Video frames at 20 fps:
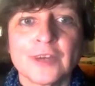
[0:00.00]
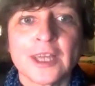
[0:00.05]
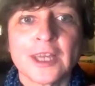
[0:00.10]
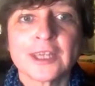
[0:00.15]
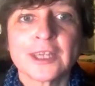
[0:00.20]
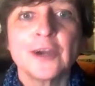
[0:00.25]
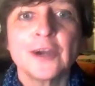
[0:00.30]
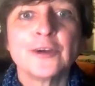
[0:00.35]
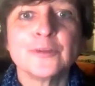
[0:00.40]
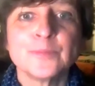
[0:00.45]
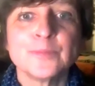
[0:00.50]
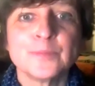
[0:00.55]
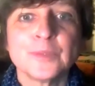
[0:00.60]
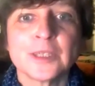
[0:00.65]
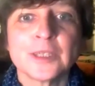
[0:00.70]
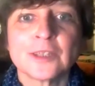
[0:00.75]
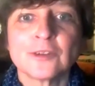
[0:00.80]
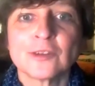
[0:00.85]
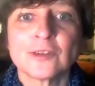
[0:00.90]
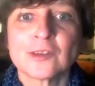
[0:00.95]
like
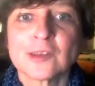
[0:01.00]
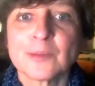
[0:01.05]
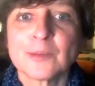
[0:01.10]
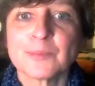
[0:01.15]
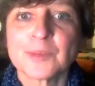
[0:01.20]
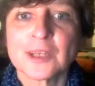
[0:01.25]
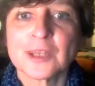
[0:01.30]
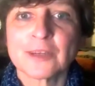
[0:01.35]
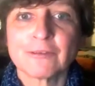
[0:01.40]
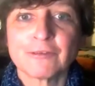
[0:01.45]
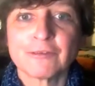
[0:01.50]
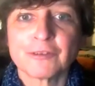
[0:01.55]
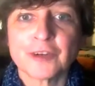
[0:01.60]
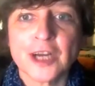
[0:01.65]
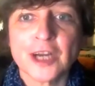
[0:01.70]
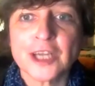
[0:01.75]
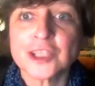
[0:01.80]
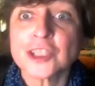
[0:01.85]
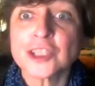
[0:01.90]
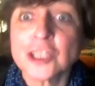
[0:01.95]
opening to something
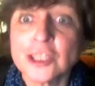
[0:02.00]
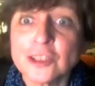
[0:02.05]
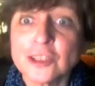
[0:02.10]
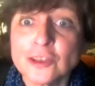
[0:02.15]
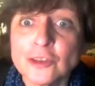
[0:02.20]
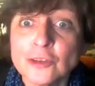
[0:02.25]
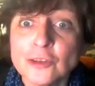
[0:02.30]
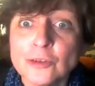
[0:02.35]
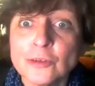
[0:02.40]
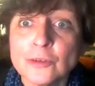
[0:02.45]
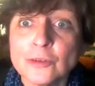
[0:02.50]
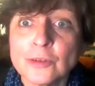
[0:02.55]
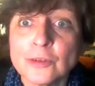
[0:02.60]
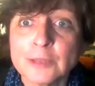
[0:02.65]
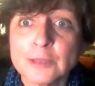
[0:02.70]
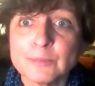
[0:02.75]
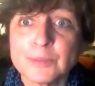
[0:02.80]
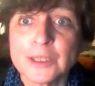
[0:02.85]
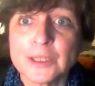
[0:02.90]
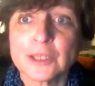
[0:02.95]
fresh and new
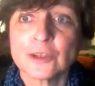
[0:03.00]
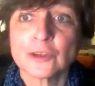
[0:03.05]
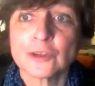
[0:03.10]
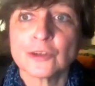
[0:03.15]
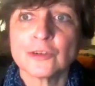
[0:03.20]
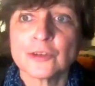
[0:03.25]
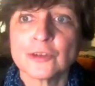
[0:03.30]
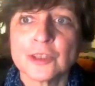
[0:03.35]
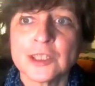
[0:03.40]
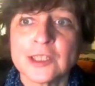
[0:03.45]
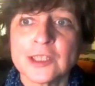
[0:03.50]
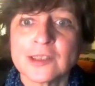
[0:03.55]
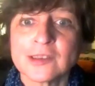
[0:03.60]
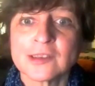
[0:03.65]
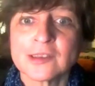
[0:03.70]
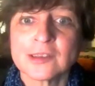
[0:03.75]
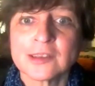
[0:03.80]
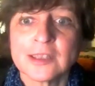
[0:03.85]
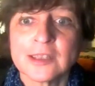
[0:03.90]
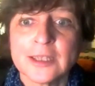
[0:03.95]
and being
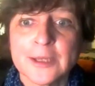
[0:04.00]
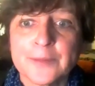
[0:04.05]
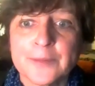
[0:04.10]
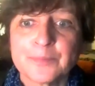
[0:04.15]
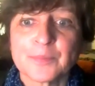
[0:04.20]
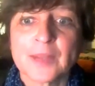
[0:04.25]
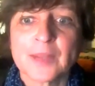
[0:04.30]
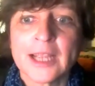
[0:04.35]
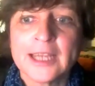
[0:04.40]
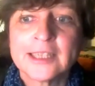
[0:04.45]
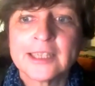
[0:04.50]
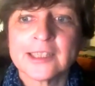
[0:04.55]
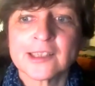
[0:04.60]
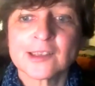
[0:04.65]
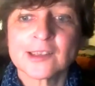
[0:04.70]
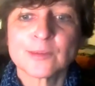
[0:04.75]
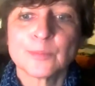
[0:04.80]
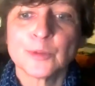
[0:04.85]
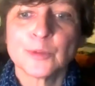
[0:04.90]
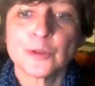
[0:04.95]
curious and
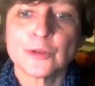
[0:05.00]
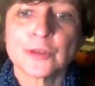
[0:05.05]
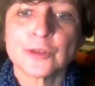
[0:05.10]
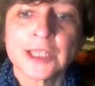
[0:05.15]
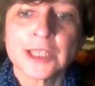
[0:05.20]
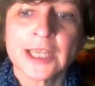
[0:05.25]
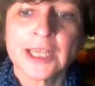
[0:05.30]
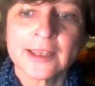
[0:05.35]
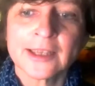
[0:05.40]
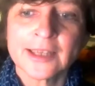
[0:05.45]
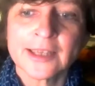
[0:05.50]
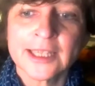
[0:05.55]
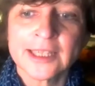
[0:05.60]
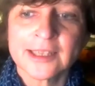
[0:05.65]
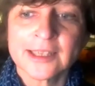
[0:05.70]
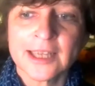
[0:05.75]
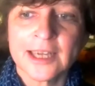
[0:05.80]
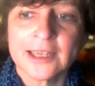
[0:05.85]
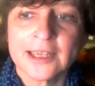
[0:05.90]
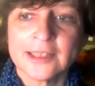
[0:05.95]
exploring. I think
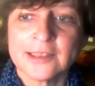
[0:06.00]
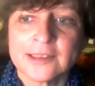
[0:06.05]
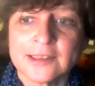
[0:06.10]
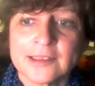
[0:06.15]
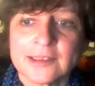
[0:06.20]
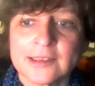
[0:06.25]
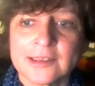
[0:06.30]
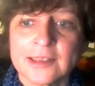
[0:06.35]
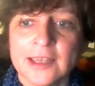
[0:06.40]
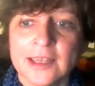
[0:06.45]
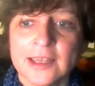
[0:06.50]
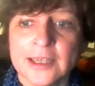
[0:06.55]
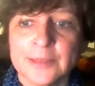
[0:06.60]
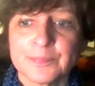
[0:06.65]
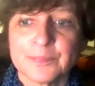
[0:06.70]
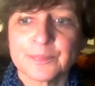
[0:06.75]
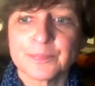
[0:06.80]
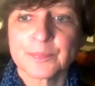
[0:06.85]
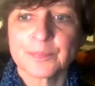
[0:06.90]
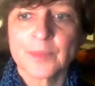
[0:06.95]
that is,
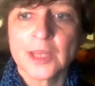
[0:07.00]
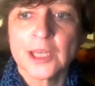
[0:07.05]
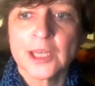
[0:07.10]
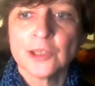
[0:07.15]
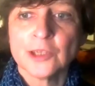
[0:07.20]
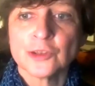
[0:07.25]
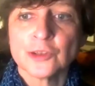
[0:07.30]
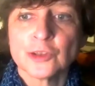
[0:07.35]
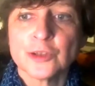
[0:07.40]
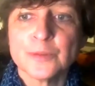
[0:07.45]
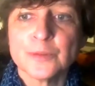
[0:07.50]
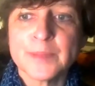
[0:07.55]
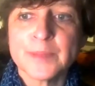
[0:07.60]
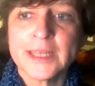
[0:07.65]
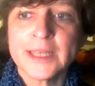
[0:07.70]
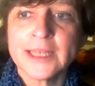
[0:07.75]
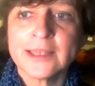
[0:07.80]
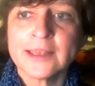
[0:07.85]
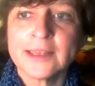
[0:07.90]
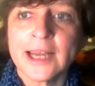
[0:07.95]
to
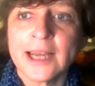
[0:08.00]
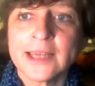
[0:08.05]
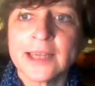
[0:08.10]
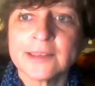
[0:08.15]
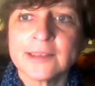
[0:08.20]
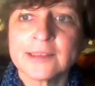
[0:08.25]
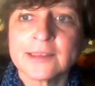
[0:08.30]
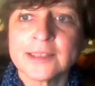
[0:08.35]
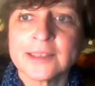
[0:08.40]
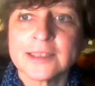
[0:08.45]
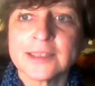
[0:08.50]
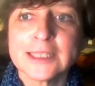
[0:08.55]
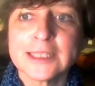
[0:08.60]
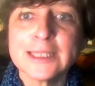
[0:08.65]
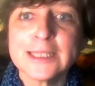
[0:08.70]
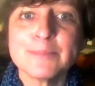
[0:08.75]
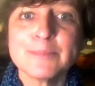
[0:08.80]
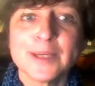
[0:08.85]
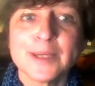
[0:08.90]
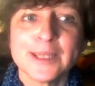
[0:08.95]
me, that is a
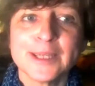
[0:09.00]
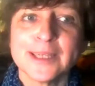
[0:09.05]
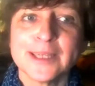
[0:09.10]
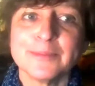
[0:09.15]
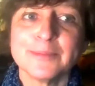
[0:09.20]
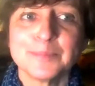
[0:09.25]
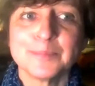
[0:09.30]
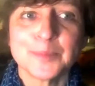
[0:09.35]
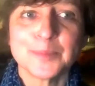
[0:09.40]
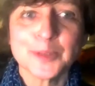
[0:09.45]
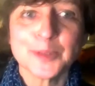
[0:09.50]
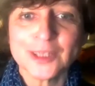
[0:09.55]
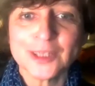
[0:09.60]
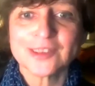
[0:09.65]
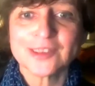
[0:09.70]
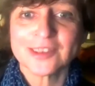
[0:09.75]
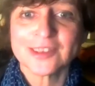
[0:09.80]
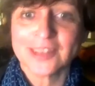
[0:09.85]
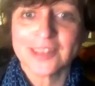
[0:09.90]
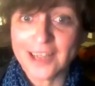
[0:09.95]
deeply
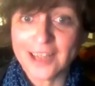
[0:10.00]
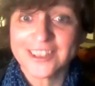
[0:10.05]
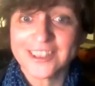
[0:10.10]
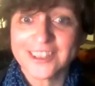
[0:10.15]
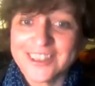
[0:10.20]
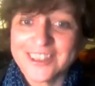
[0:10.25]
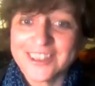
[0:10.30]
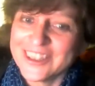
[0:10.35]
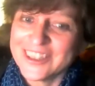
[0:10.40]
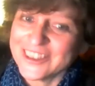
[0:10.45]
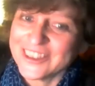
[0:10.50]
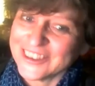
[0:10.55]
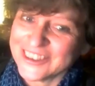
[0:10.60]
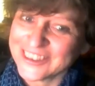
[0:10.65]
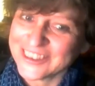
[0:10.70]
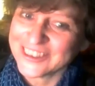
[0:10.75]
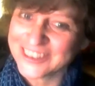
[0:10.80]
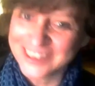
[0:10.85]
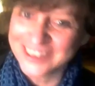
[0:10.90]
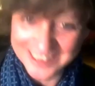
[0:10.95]
Buddhist
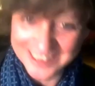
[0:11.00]
attitude.